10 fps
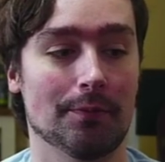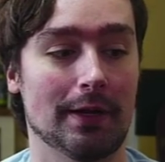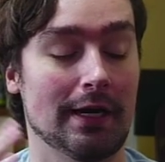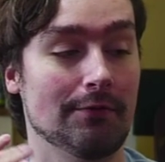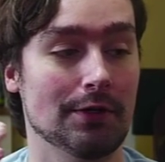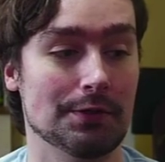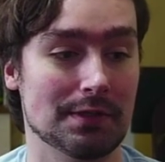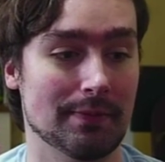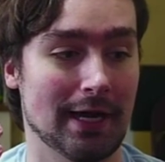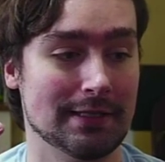I never use the
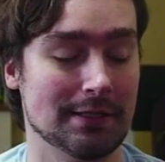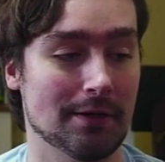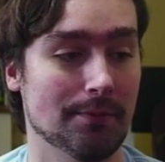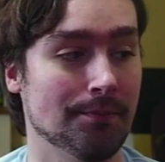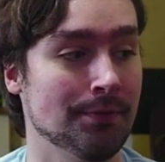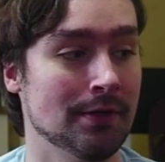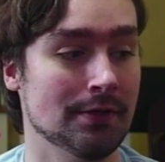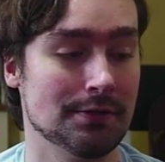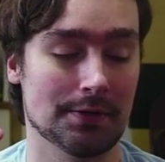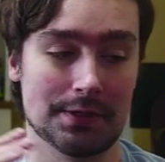bathtub,
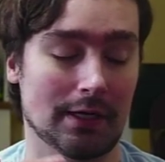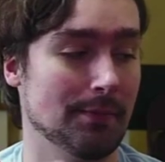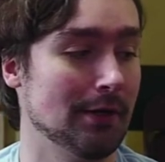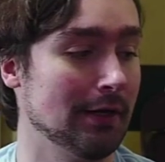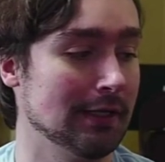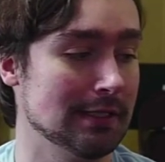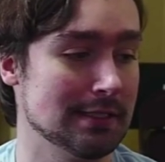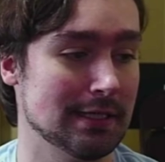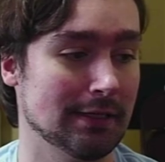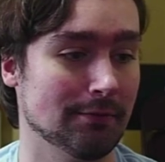so I was like, I better get this
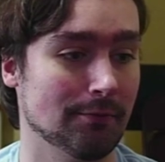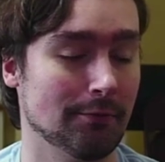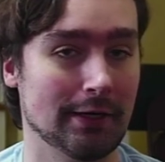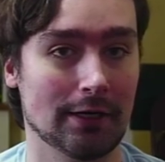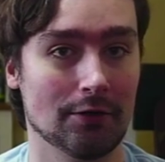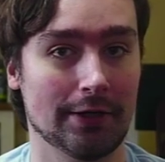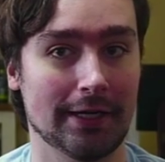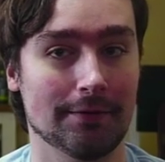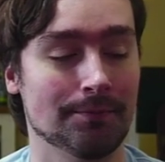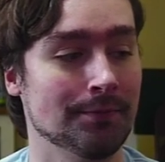thing freaking
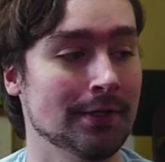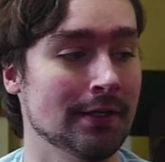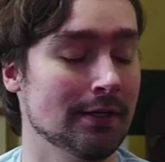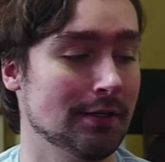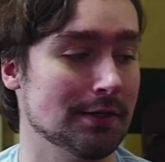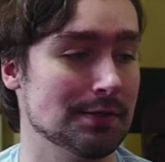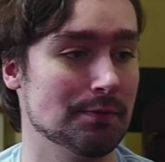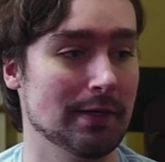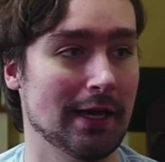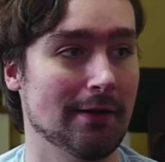clean because
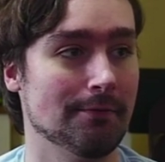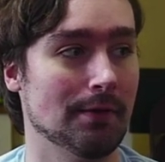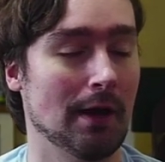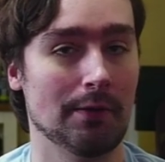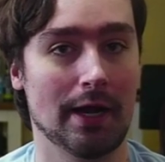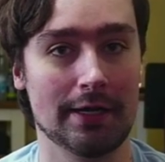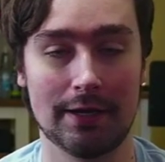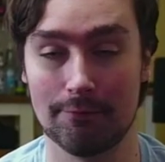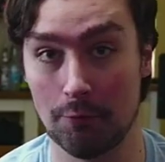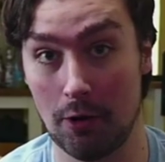we have I, I
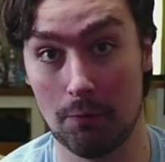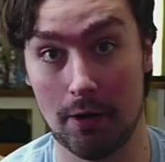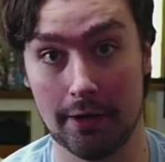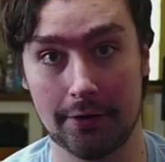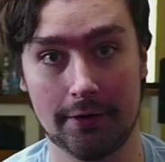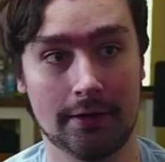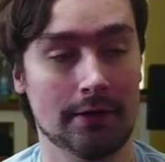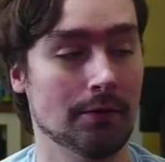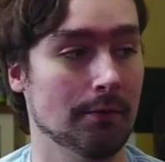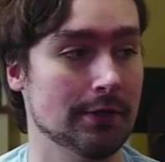have well water
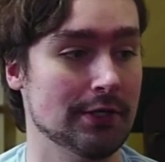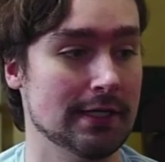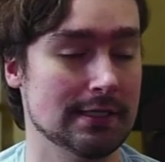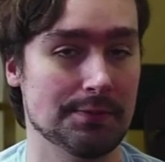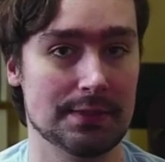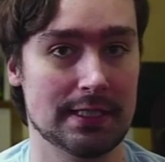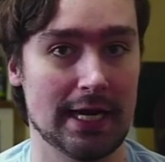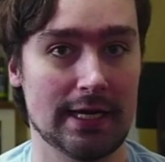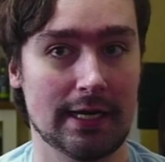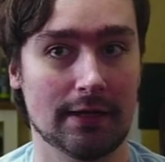which ends up
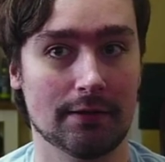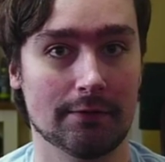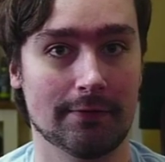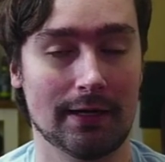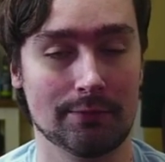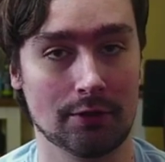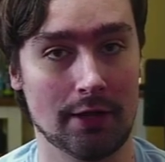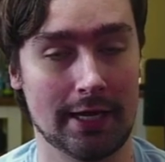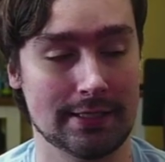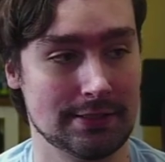staining the
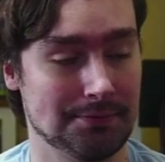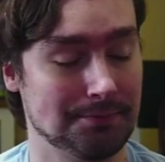fiberglass